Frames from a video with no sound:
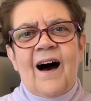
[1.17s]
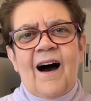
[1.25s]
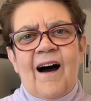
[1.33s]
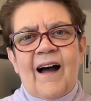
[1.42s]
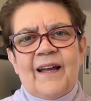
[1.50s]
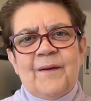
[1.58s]

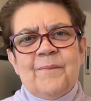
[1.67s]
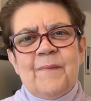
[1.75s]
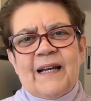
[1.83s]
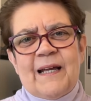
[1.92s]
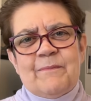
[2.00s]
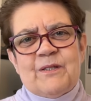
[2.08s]
Hi,
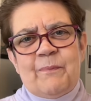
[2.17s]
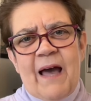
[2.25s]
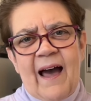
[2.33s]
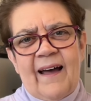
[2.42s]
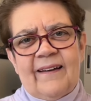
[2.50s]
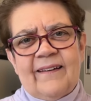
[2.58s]
my name is
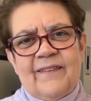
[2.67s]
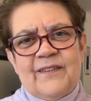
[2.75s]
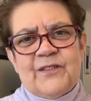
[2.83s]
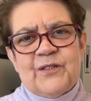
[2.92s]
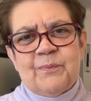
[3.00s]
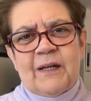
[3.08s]
Pat, and
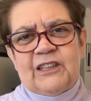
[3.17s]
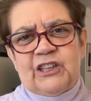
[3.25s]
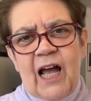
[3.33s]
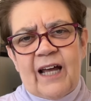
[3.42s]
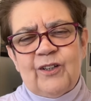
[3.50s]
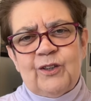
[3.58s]
this is my
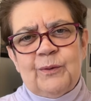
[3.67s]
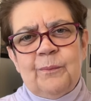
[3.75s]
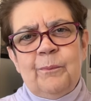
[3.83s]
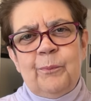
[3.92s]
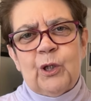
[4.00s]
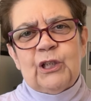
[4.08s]
channel,
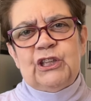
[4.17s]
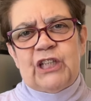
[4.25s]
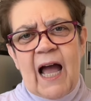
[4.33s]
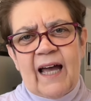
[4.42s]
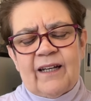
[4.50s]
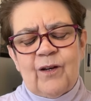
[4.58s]
Book
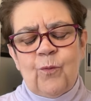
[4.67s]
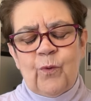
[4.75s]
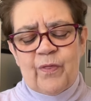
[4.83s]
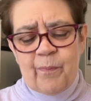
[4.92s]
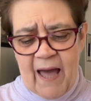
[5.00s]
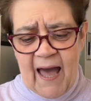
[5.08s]
Chat
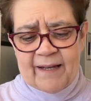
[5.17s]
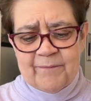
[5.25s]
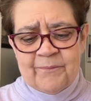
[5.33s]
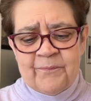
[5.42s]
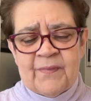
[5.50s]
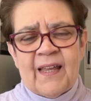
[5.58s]
with Pat.
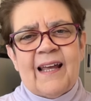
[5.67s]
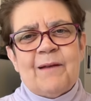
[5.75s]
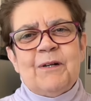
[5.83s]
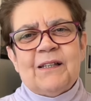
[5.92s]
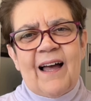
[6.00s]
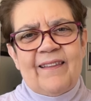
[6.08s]

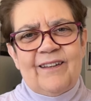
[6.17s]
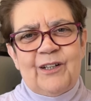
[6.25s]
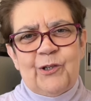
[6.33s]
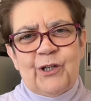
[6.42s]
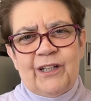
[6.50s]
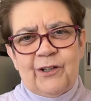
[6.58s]
I'm glad that
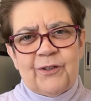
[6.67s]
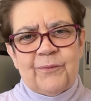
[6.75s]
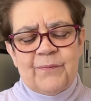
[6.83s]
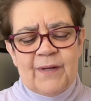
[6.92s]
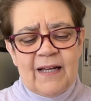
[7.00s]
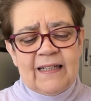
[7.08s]
you're here.
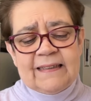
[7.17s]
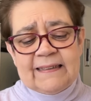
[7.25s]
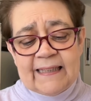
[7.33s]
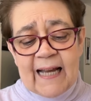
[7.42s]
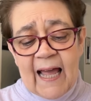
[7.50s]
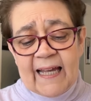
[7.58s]

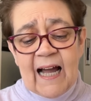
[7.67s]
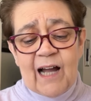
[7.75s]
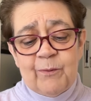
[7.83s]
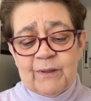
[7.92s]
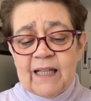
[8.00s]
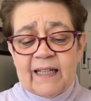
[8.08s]
Today, I
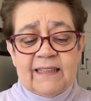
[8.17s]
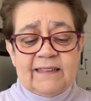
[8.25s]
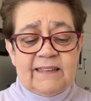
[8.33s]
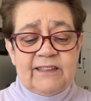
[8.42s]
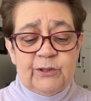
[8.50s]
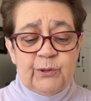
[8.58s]
would like
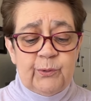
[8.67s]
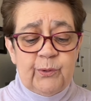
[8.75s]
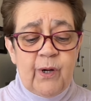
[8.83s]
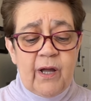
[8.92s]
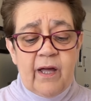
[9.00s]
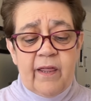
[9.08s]
to
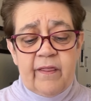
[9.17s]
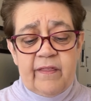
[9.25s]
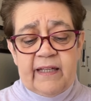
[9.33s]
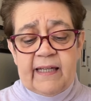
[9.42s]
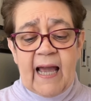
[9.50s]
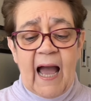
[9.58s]
do
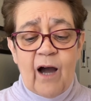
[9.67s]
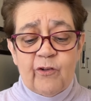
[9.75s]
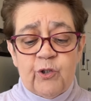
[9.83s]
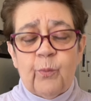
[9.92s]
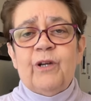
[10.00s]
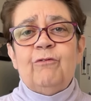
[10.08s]
the How
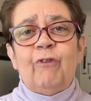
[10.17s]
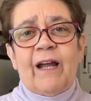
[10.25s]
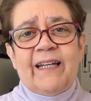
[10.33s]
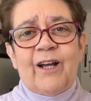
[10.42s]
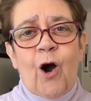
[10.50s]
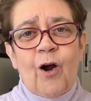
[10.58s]
Do We
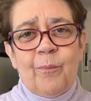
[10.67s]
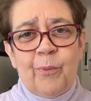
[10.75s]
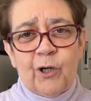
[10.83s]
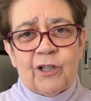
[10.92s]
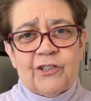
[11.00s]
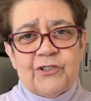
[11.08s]
Rate Our
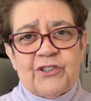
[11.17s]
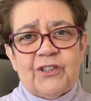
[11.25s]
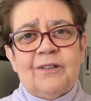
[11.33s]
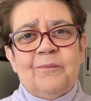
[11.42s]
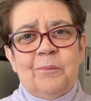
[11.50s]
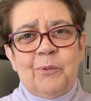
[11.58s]
Books
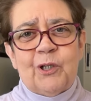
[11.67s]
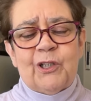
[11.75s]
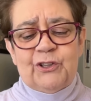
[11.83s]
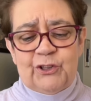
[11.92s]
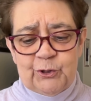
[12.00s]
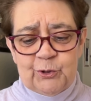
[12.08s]

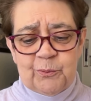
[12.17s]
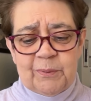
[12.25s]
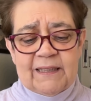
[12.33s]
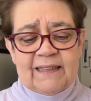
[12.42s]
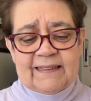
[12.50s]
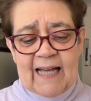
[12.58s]
BookTube
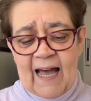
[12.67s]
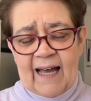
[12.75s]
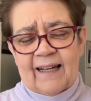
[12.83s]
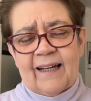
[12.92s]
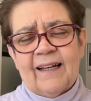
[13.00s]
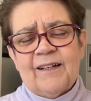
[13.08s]

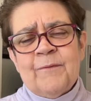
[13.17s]
tag.